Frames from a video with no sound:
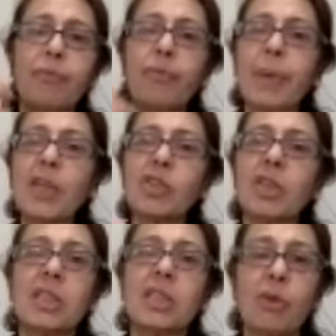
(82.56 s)
Patient
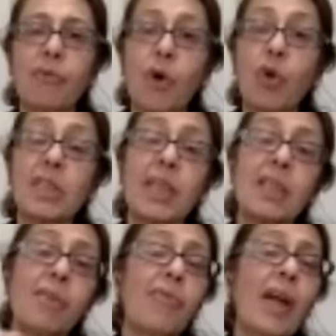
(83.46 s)
is at the focus. And
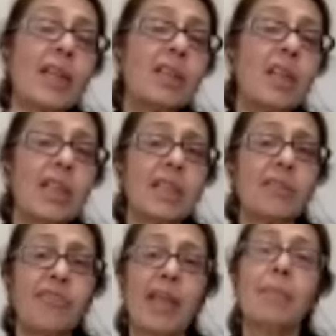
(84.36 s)
the, finally, the
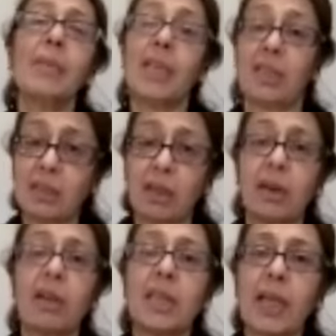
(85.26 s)
families are,
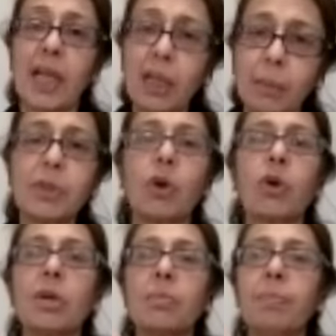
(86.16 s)
are helped
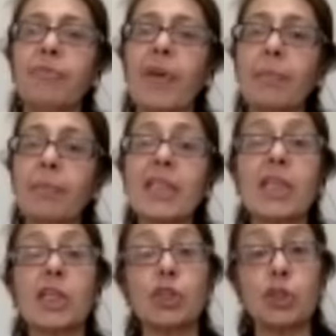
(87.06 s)
or families
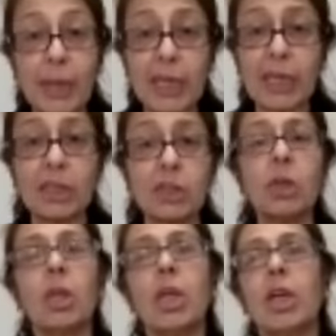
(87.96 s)
are trained
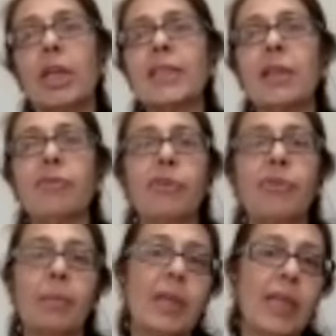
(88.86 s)
Let's say if the
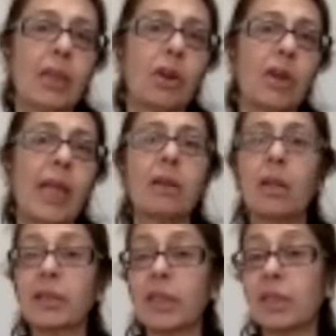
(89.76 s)
family cannot
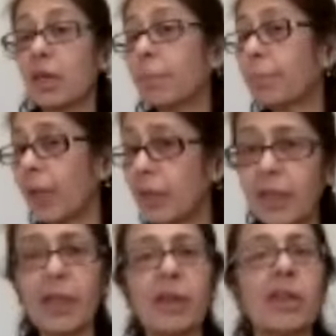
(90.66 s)
handle, then there are paid
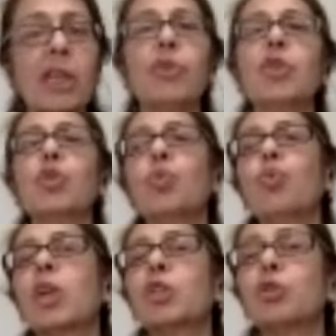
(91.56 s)
caregivers who
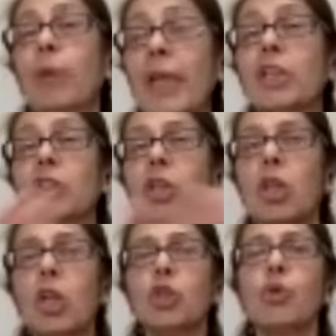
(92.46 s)
are trained
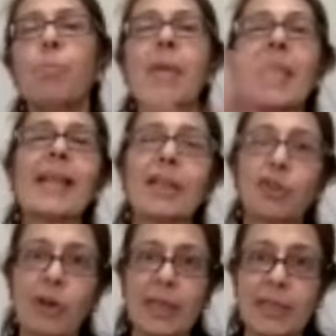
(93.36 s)
to make that
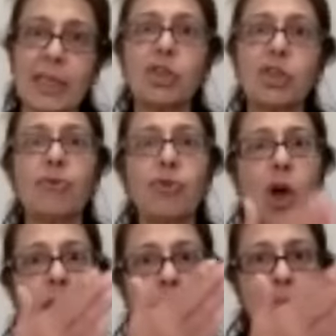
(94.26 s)
transition
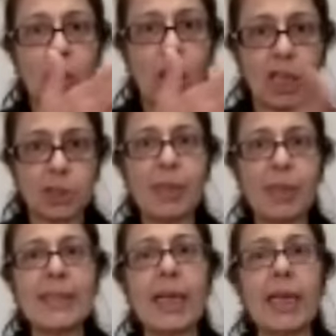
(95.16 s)
from the hospital
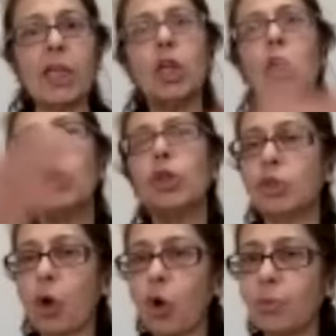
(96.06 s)
setting to the
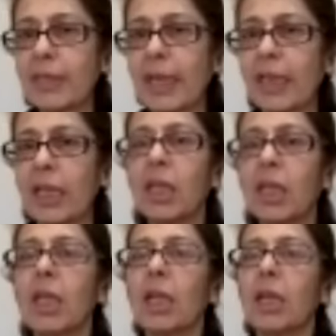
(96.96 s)
home setting.
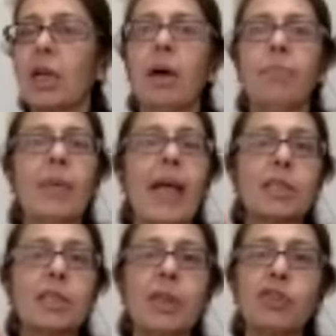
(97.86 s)
Um, as
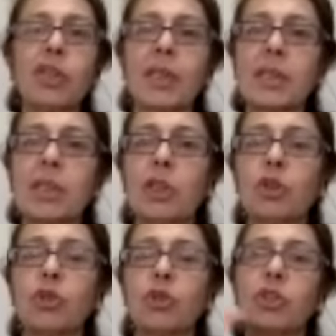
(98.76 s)
much as you
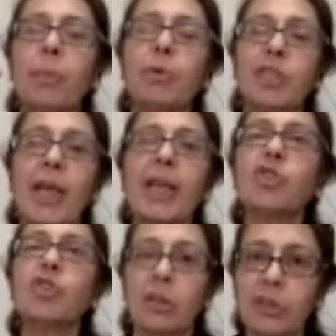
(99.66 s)
know to their
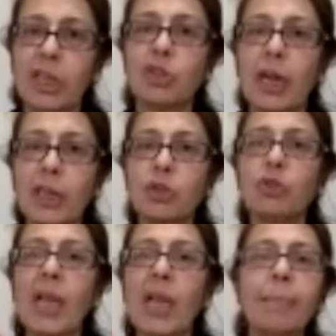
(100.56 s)
potential we try to
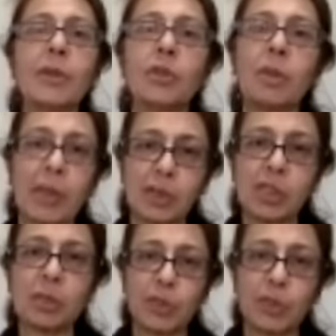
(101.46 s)
tap into the patient's
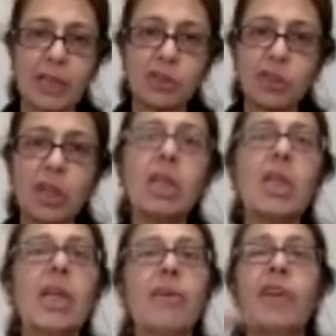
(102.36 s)
potential
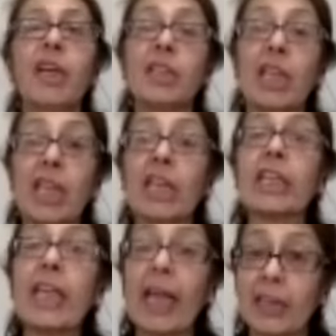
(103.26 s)
where they can
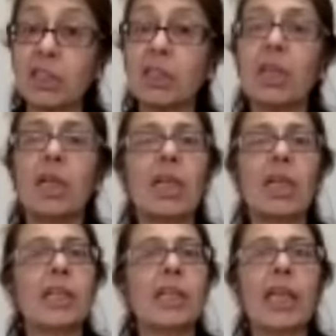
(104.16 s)
get
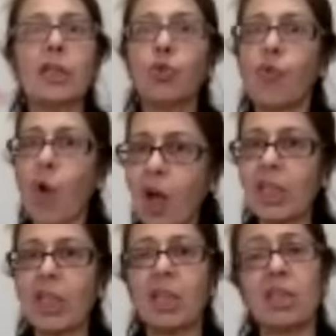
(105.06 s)
can they get to
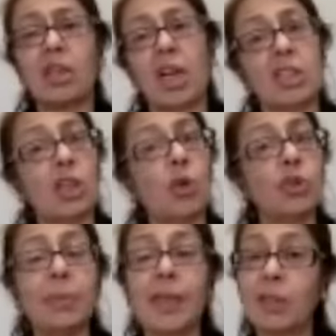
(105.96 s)
walking are they going to
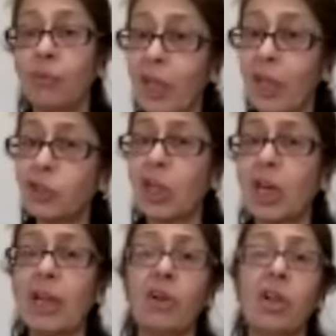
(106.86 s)
be at the wheelchair
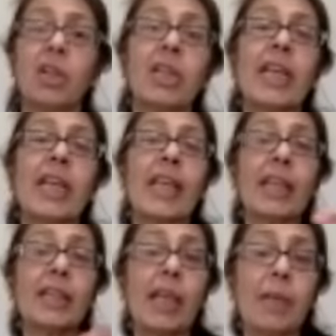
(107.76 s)
level can
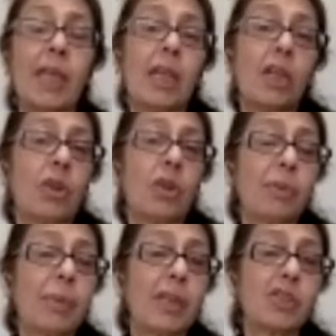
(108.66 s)
they be you know if the
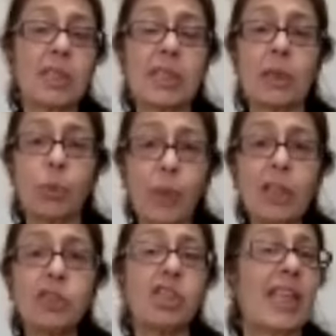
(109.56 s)
patient is in
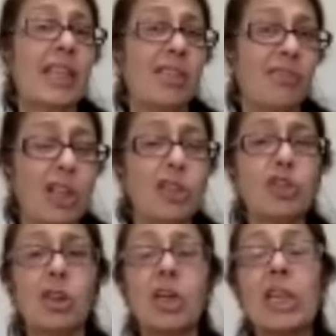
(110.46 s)
wheelchair can the
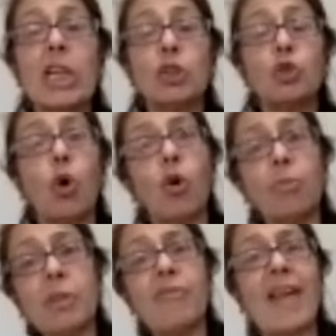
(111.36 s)
wheelchair so home
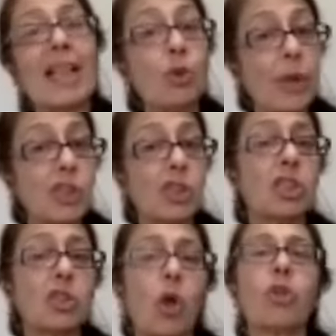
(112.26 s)
evaluation
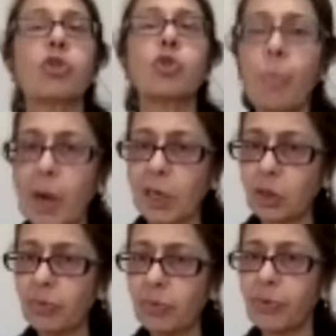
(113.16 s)
is also part
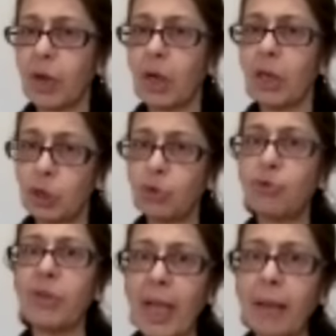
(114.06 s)
of uh, acute
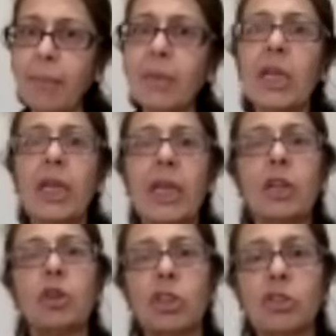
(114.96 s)
rehab you
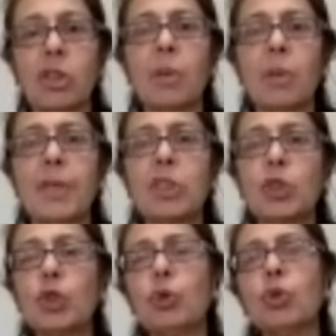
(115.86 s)
know the therapists
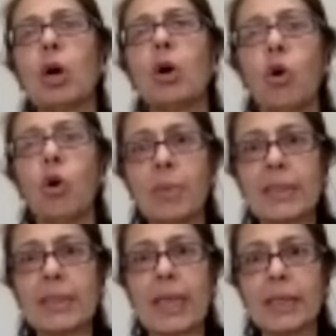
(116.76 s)
do a home
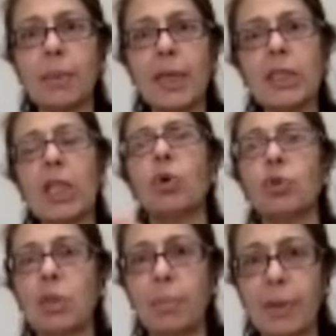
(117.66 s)
assessment they go
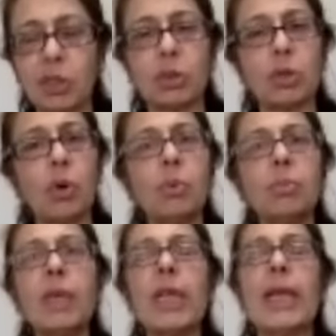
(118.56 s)
to the patient's
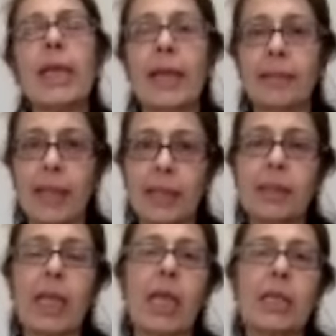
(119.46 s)
home and then
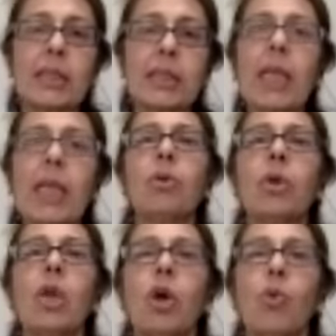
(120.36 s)
they see
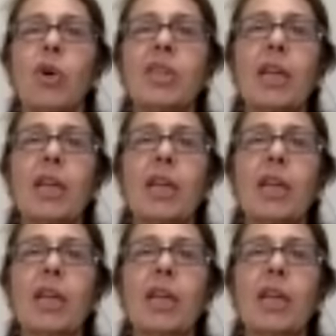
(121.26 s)
what